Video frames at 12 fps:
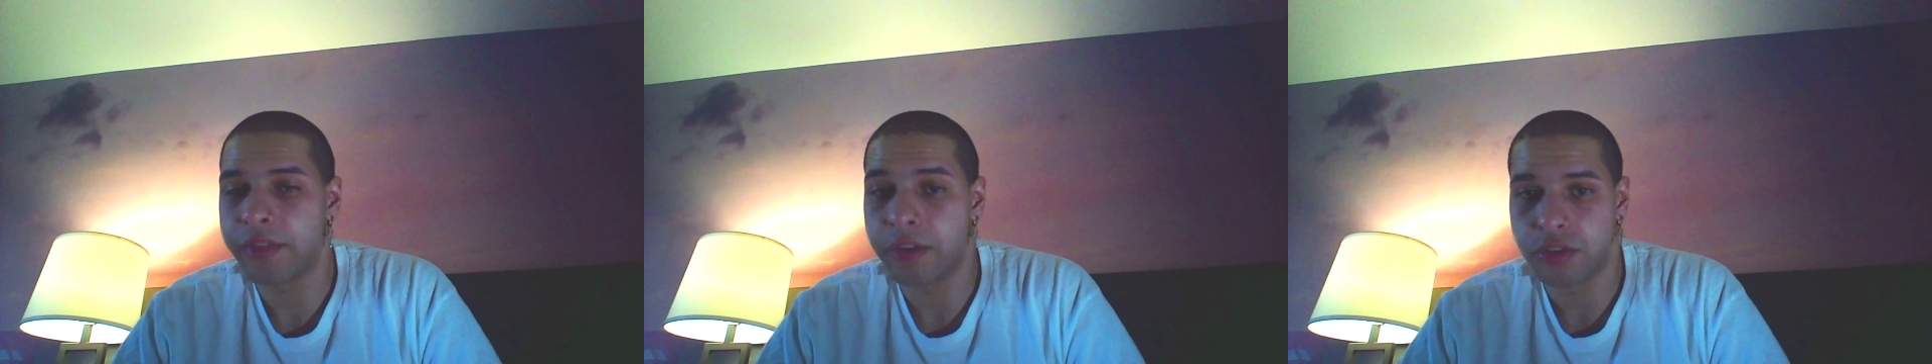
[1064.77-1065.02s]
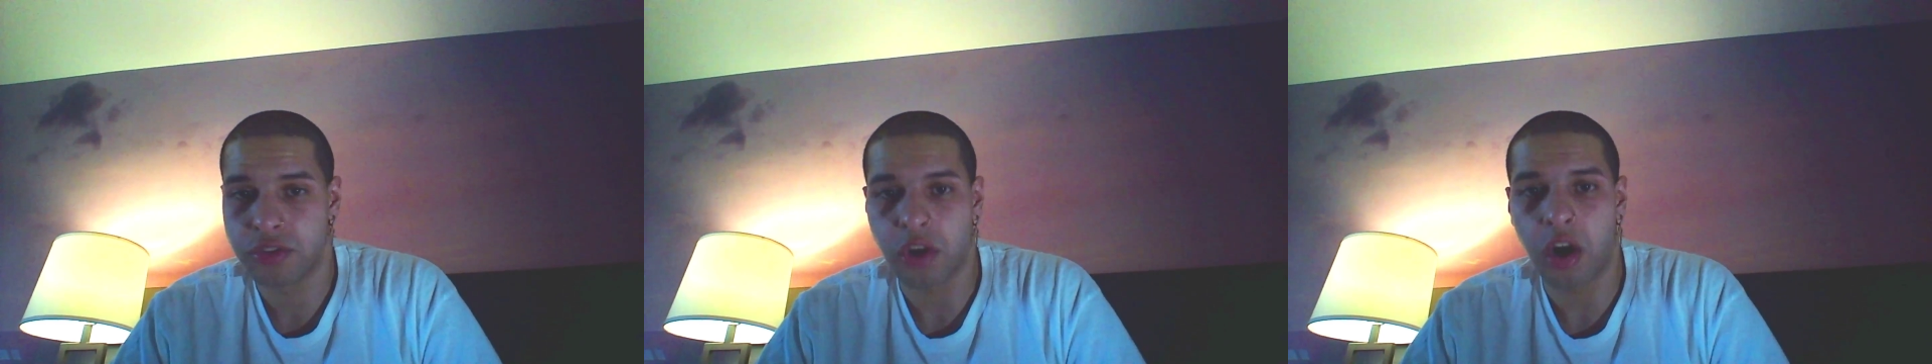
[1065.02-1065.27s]
their
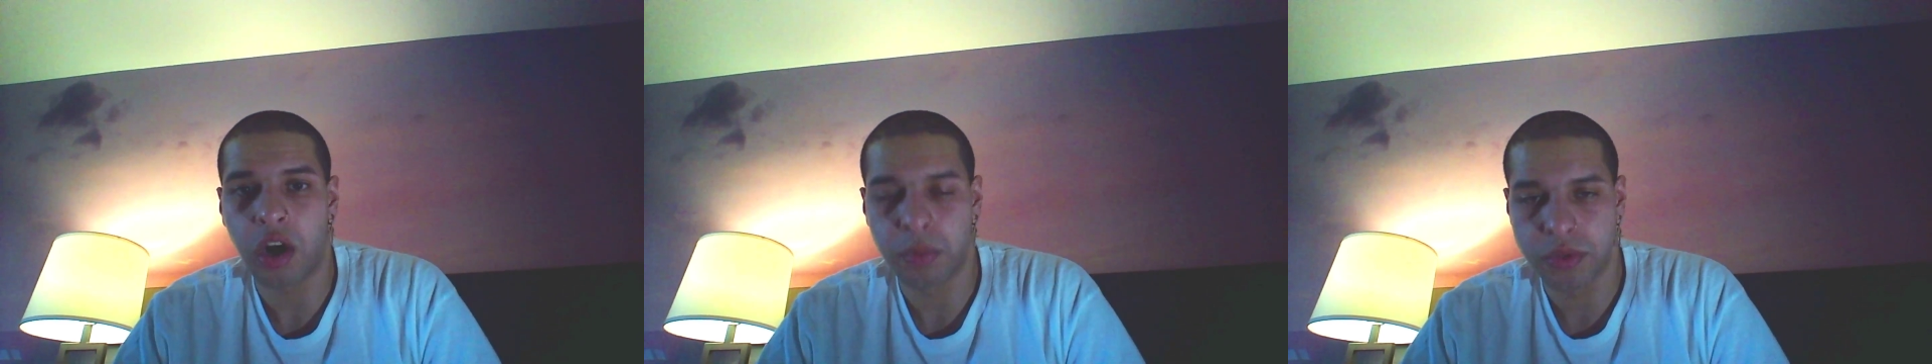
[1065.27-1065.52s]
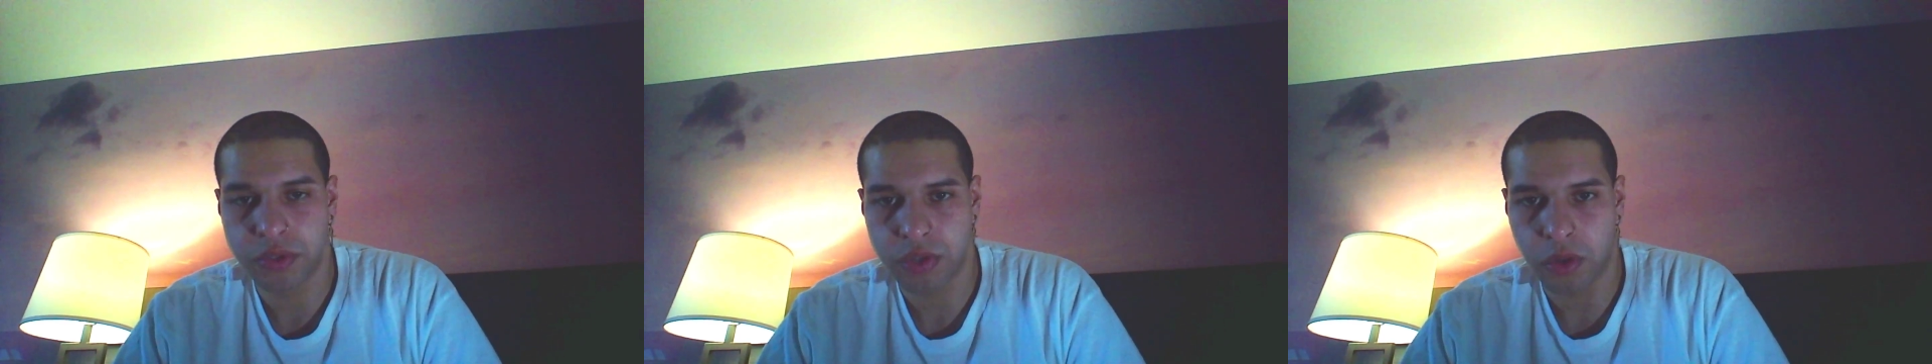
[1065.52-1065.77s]
star
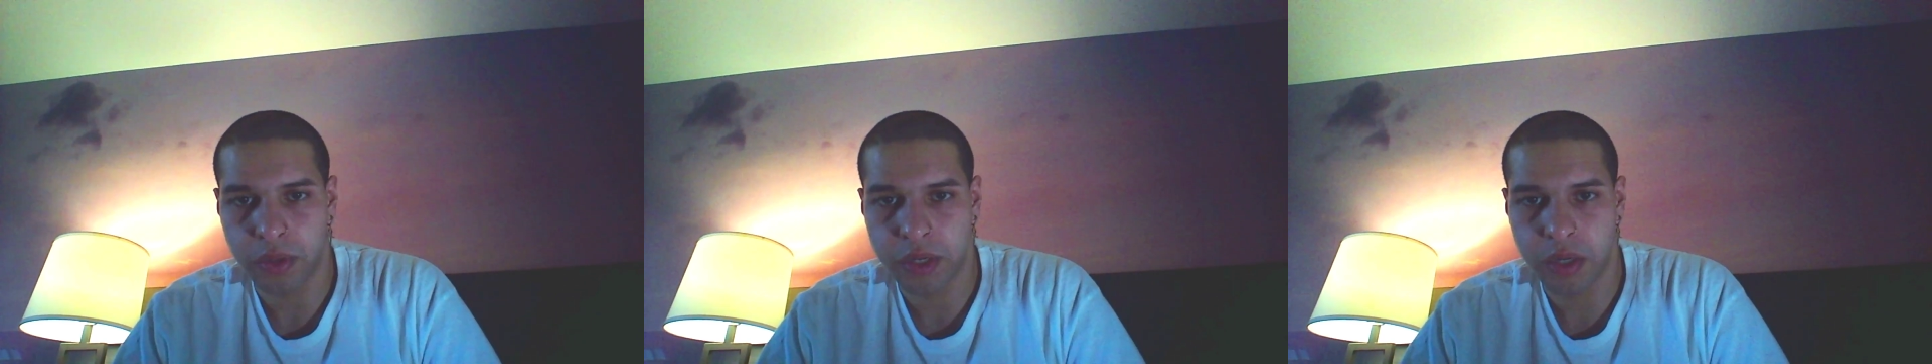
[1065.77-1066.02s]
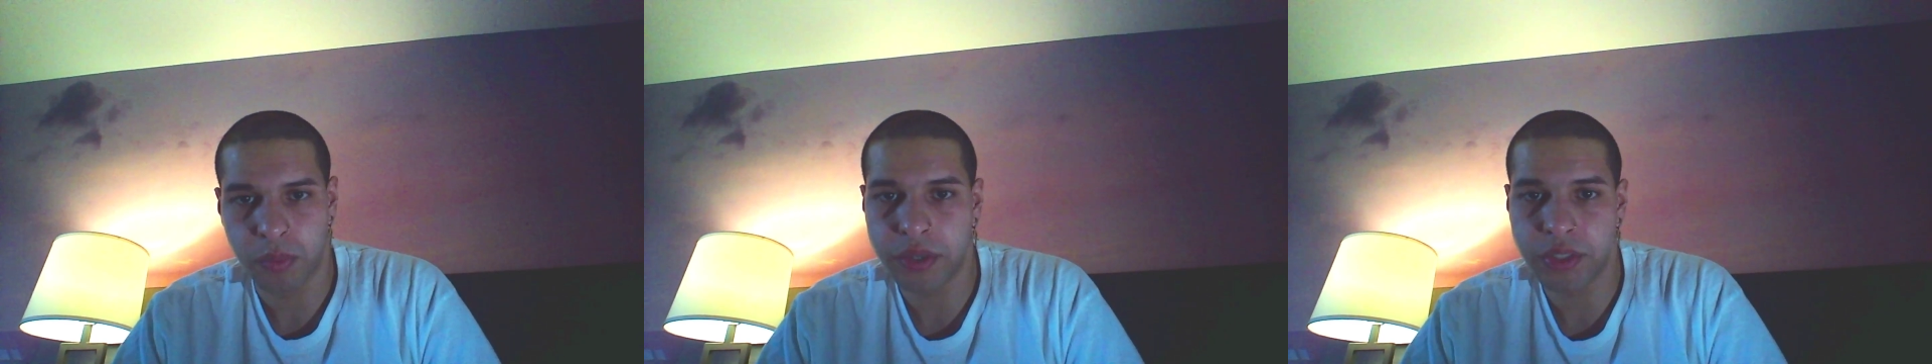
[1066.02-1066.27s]
was stolen.
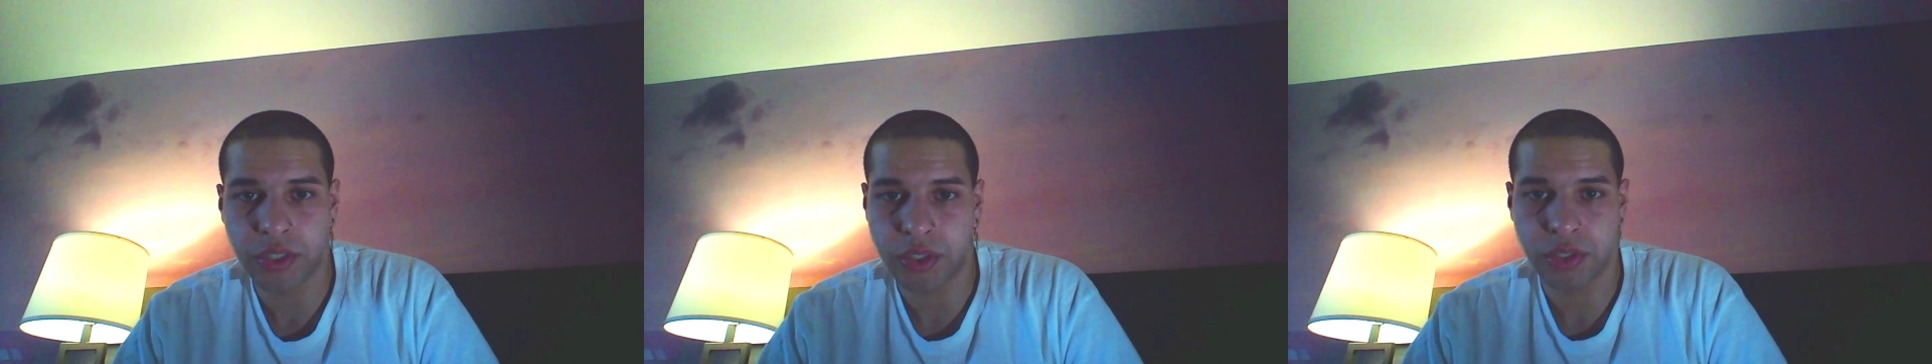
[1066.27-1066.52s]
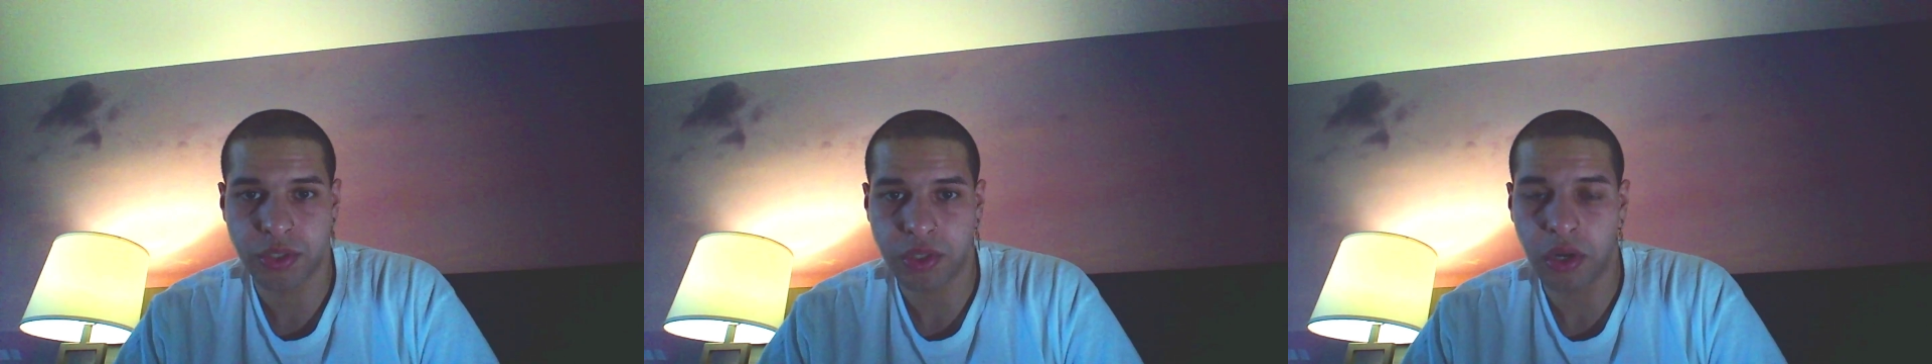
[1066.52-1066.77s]
And what's your
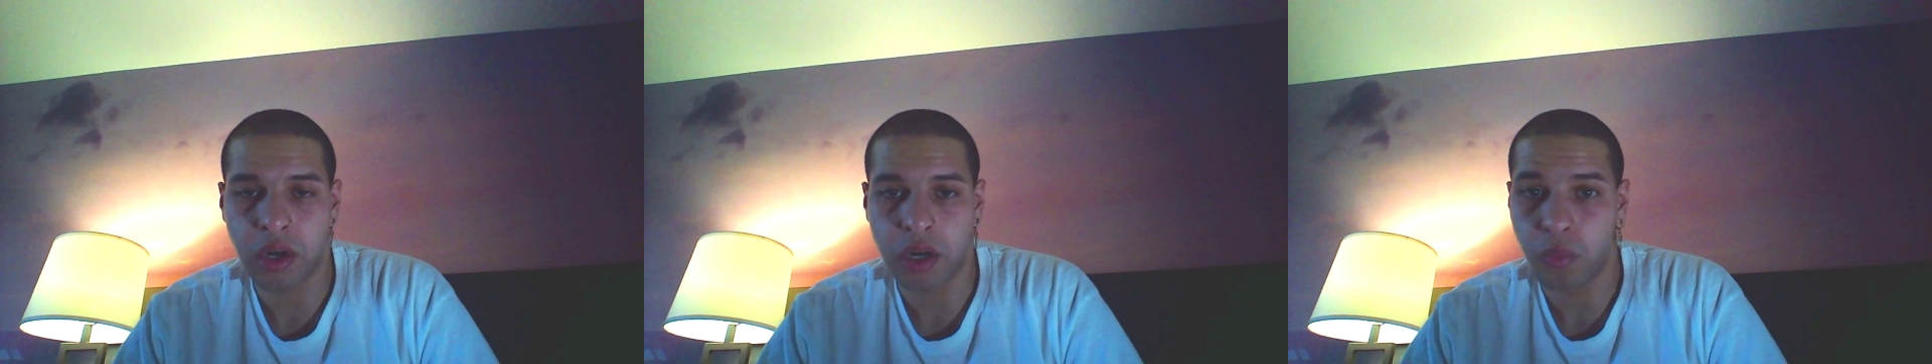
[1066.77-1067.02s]
star?